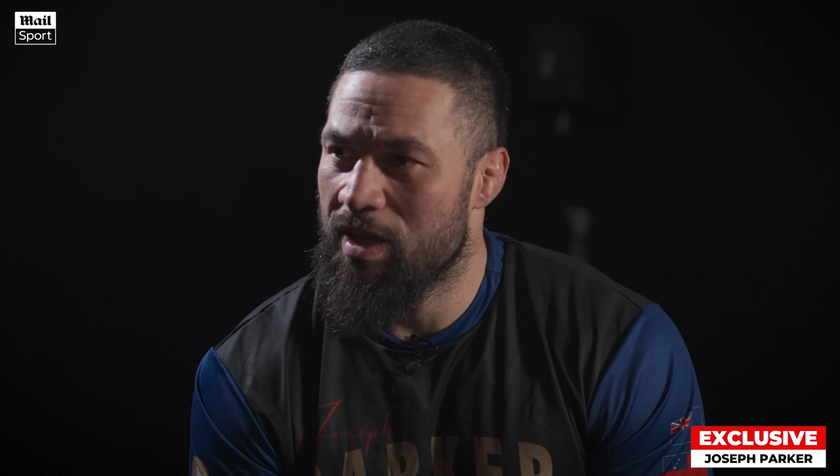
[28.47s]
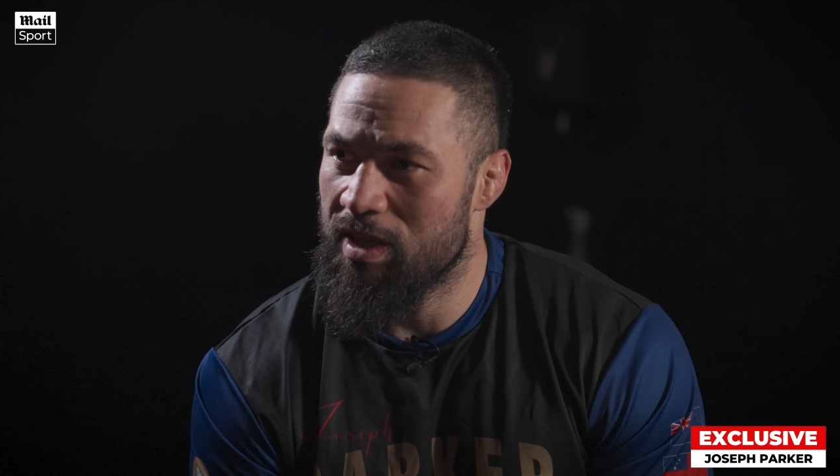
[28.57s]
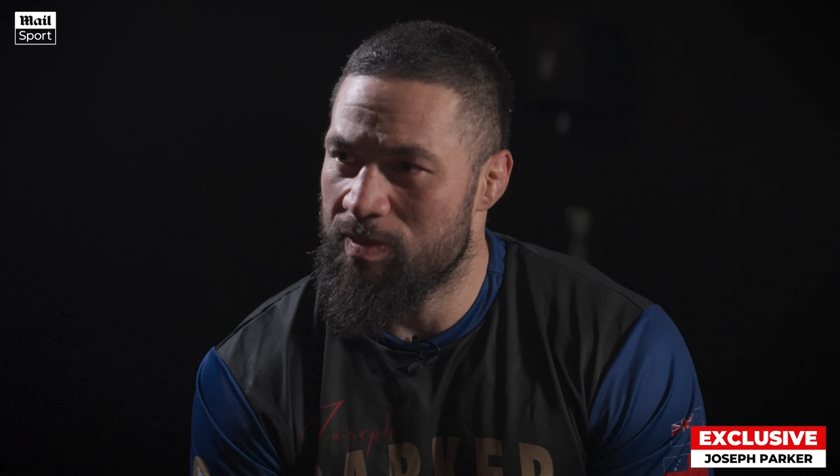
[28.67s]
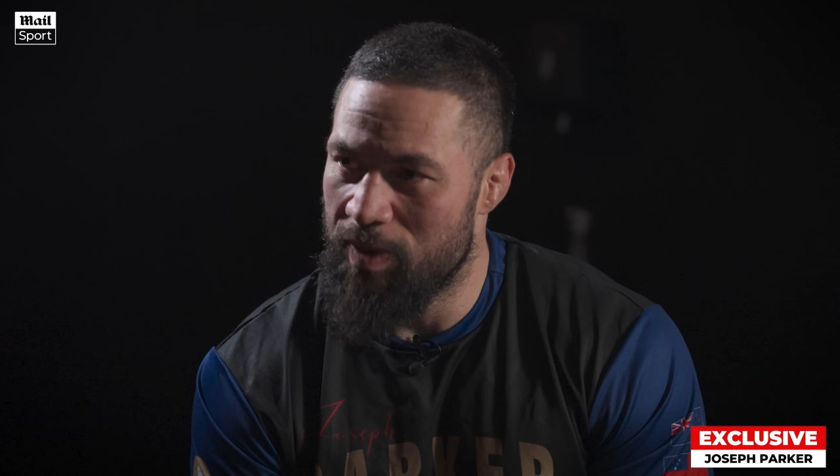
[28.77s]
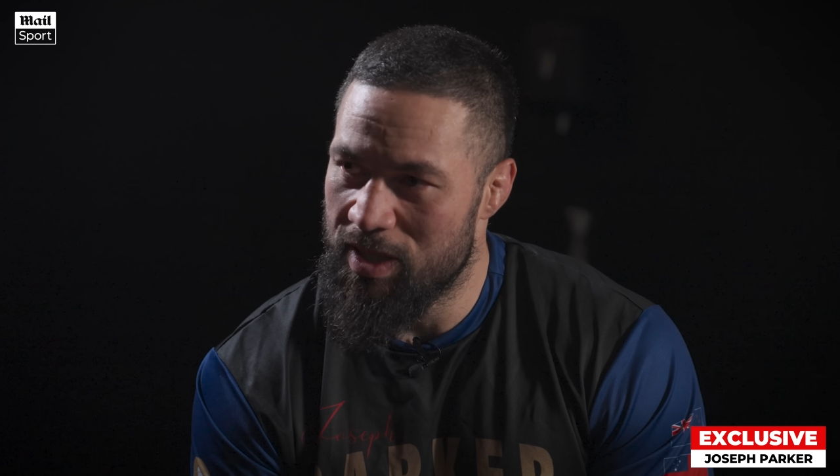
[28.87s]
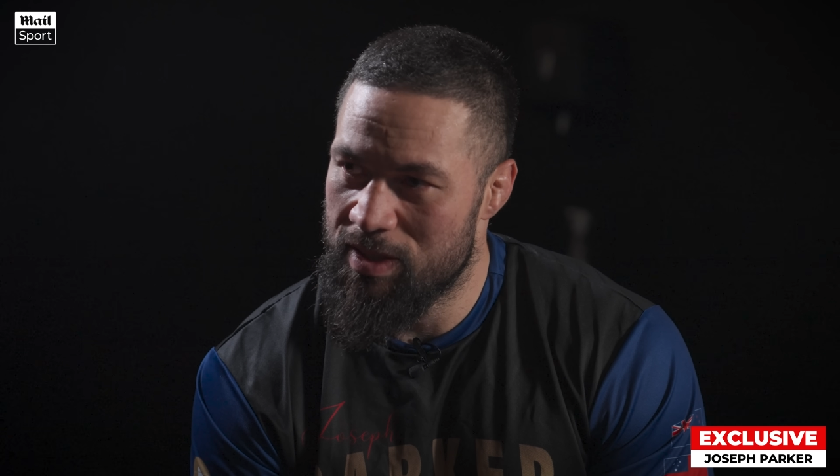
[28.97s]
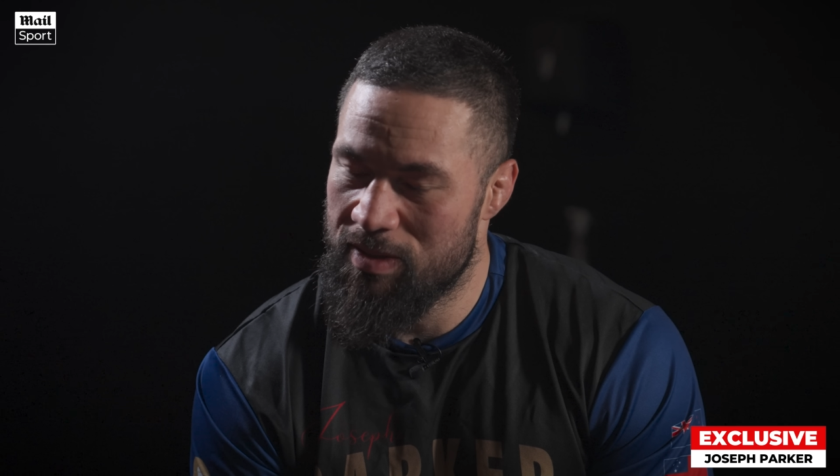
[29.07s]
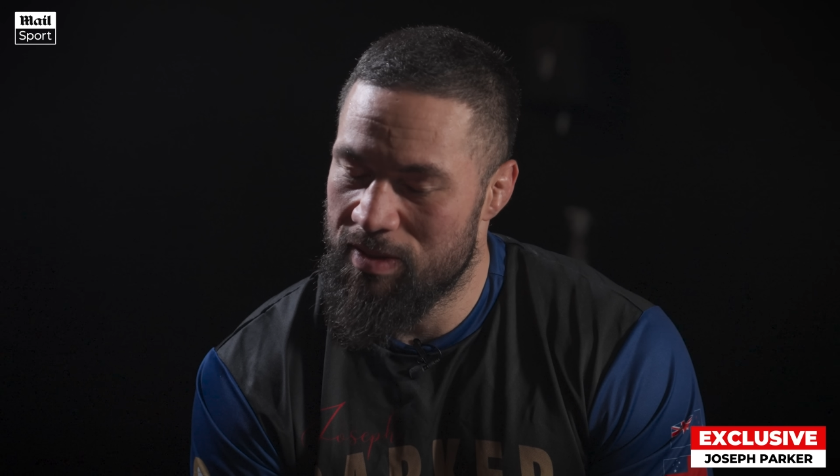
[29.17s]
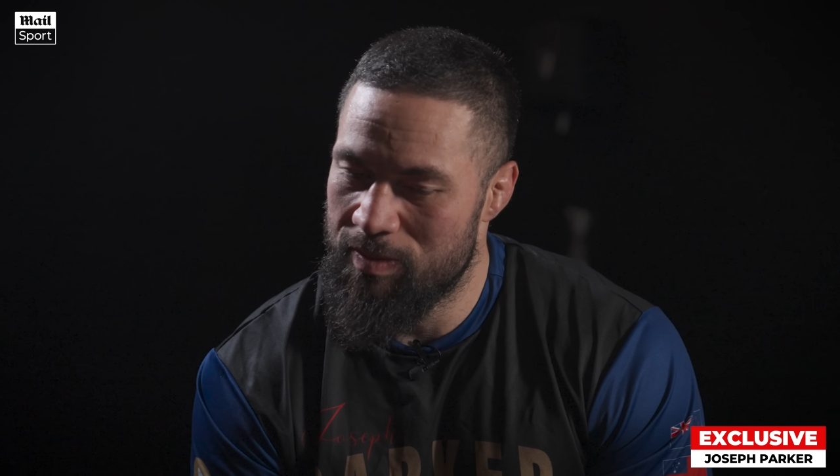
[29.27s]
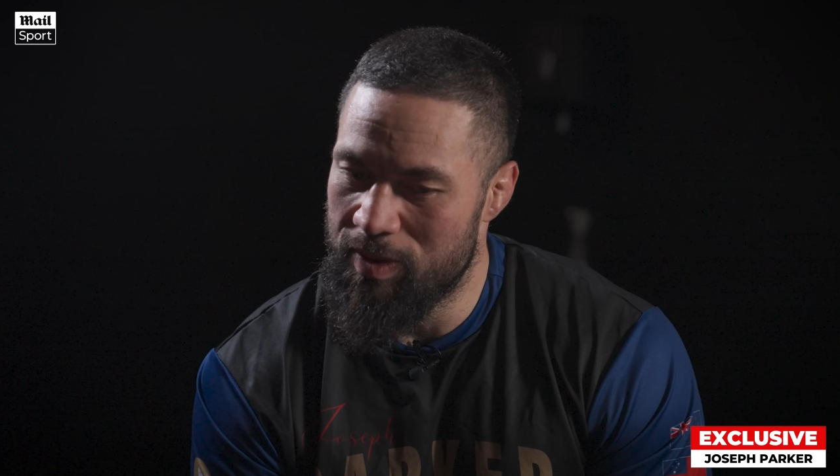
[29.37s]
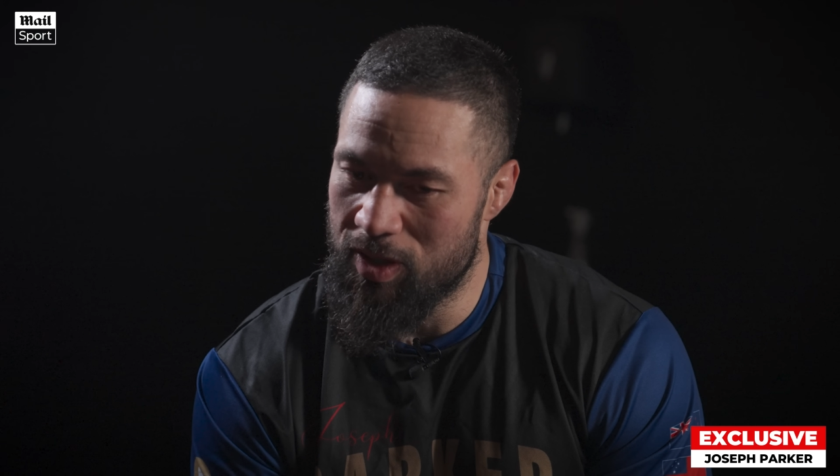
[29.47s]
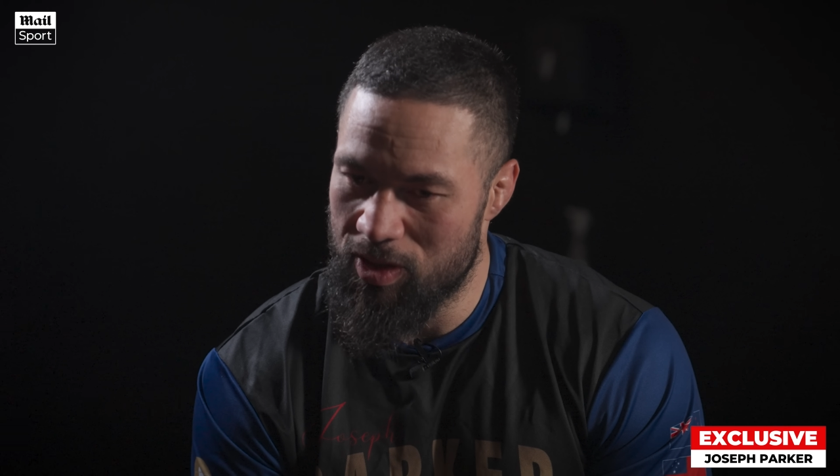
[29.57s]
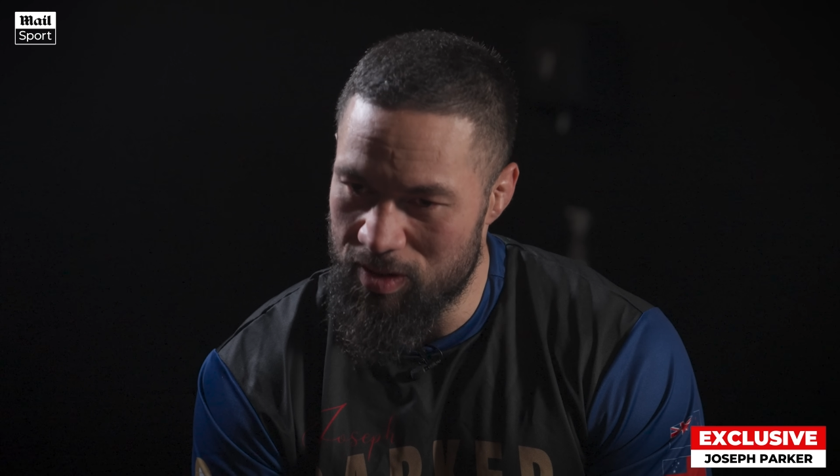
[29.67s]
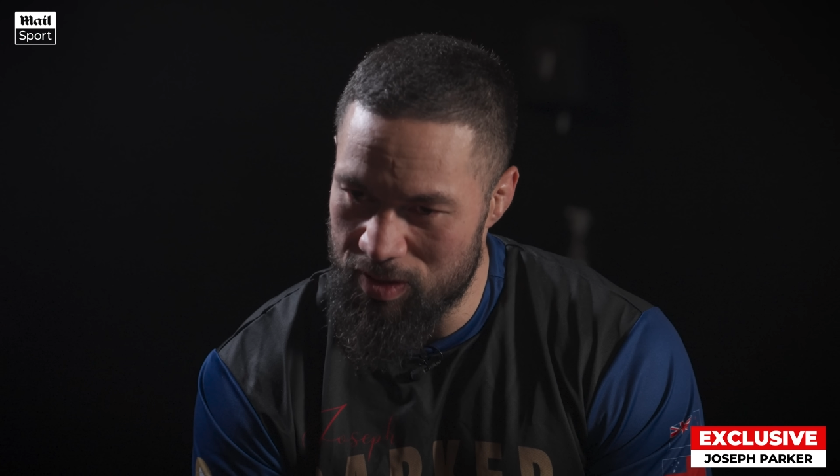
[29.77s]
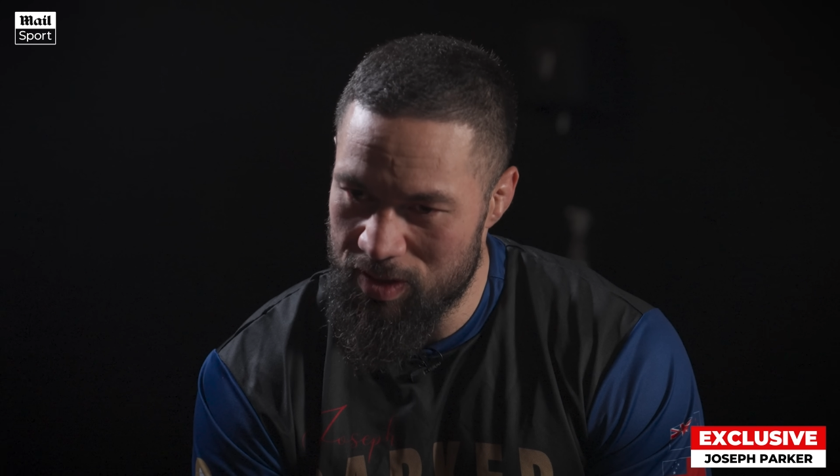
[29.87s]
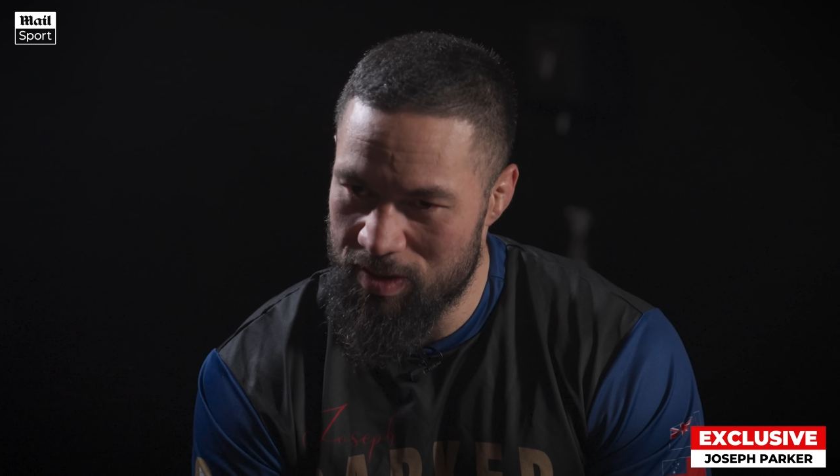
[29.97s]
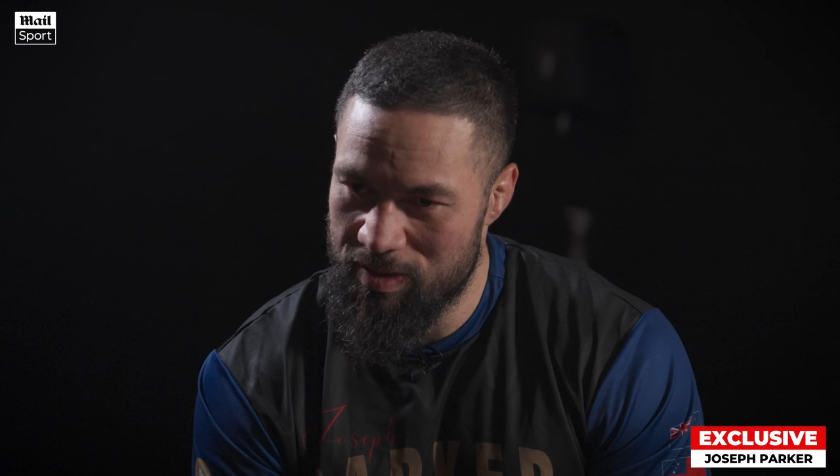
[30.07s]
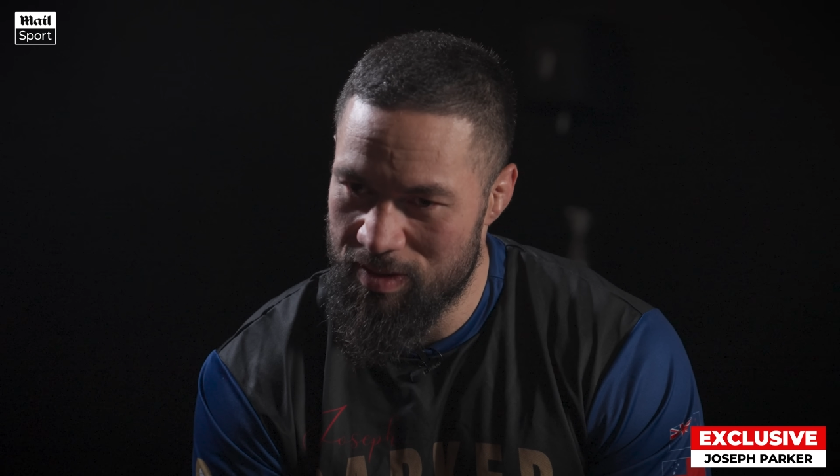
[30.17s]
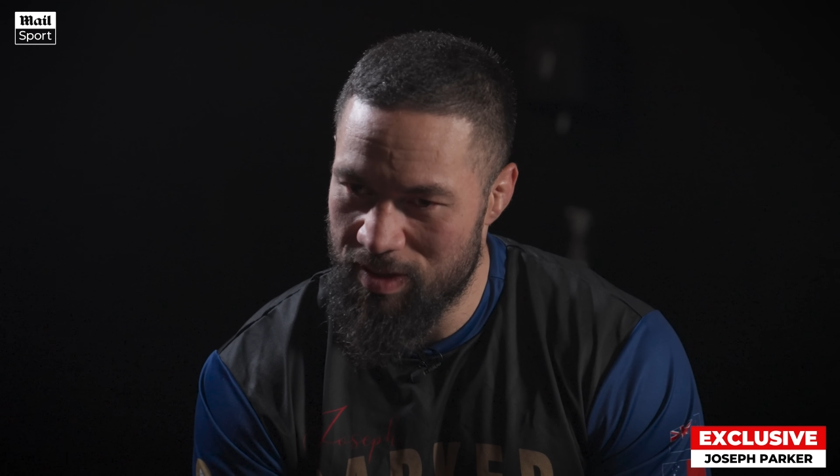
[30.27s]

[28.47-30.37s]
headspace because